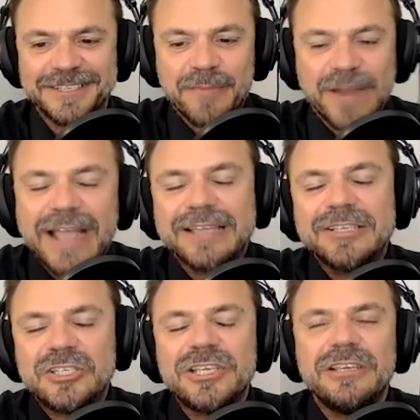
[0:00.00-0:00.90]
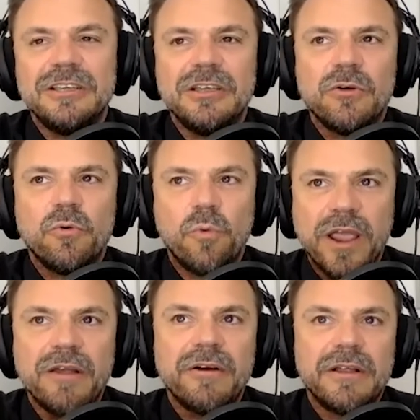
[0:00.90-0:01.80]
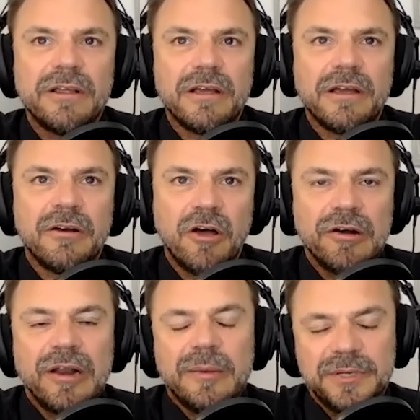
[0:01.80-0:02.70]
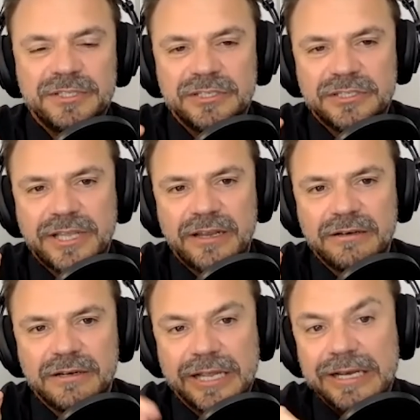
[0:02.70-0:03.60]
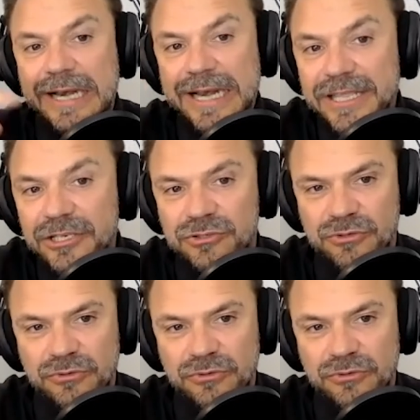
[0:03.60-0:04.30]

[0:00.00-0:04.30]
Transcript: But I can see where an online business can lead to.